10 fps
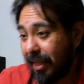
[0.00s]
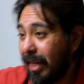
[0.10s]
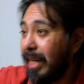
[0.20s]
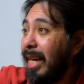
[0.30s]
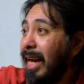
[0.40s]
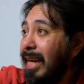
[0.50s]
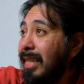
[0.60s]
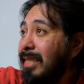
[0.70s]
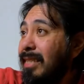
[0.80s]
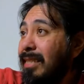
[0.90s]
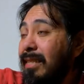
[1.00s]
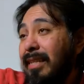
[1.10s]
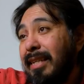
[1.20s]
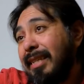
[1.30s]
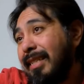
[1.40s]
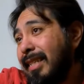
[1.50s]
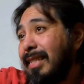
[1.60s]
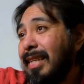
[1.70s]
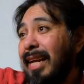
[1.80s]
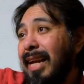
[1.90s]
a nice, I'd say it's
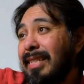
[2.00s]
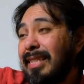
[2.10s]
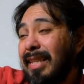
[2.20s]
a nice